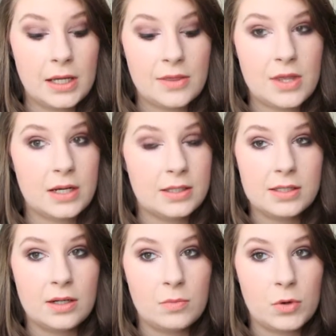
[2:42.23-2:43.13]
and then I
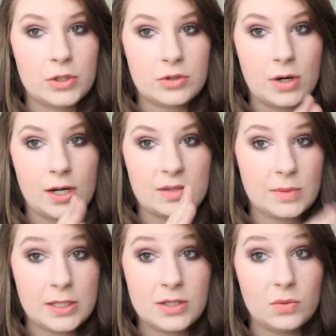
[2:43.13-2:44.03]
didn't moisturize
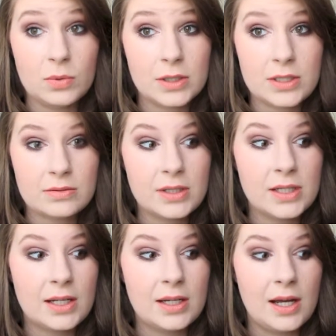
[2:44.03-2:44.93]
because you really don't need it.